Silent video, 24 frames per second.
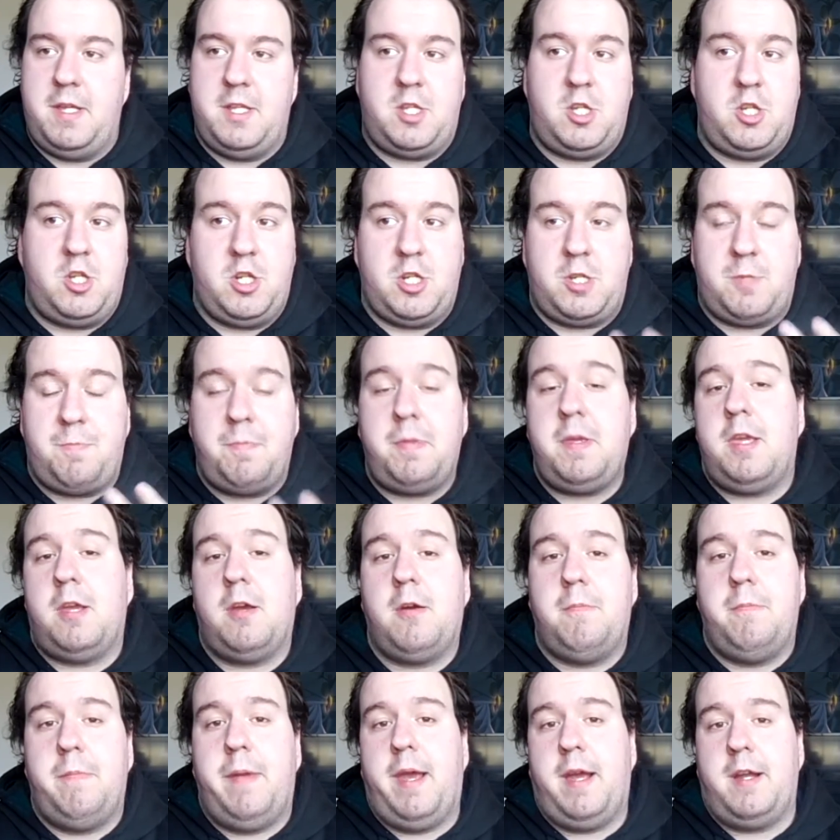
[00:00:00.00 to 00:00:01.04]
is just
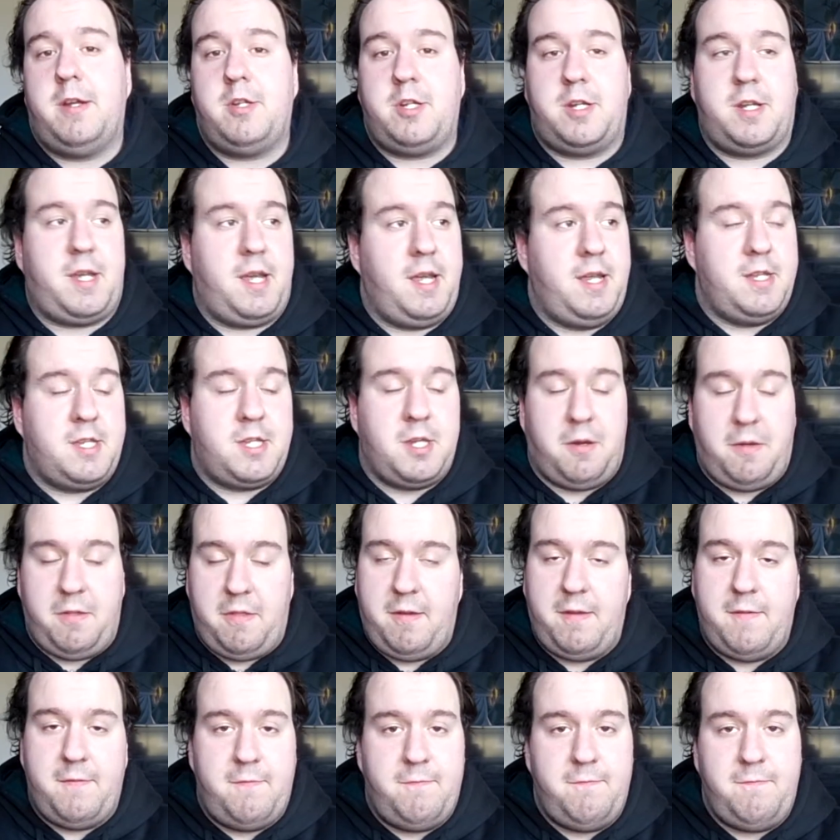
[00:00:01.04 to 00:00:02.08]
pure magic until
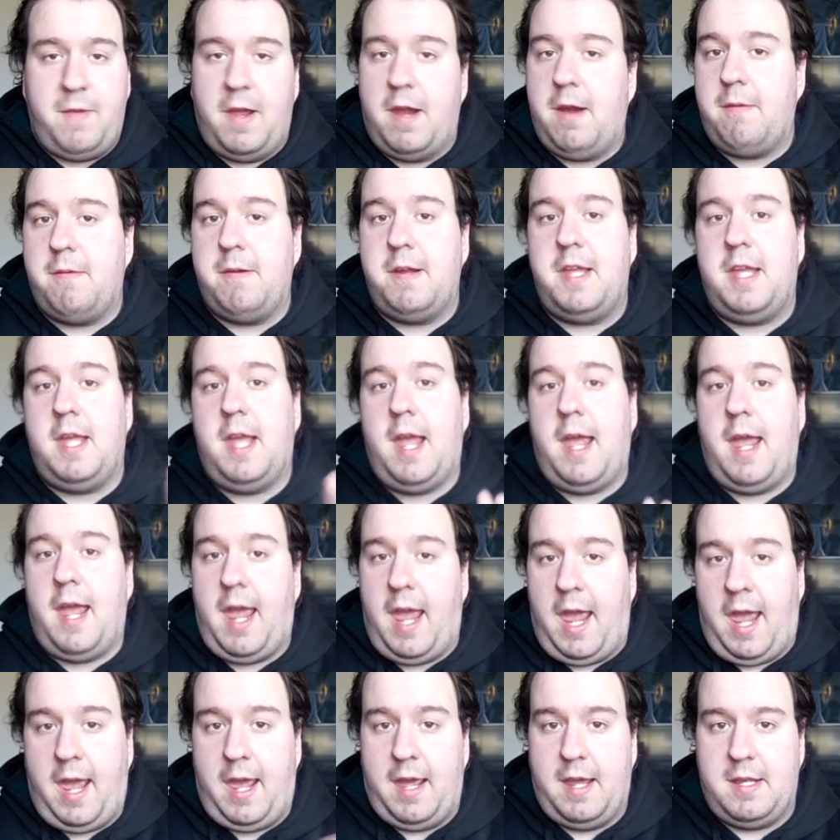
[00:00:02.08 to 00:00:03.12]
the very
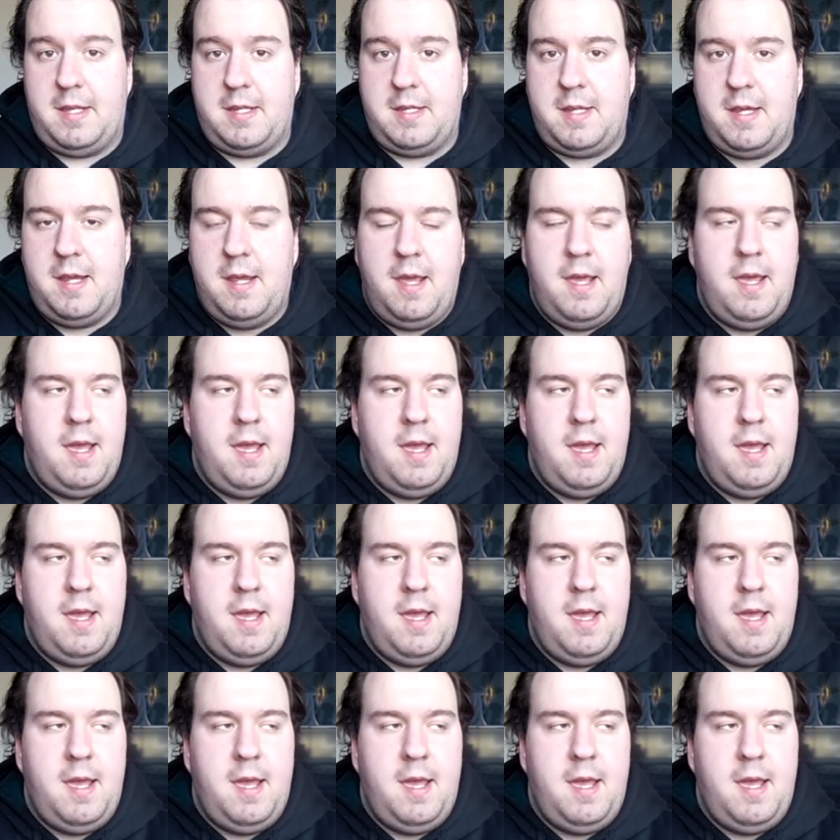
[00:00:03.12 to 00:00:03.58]
end.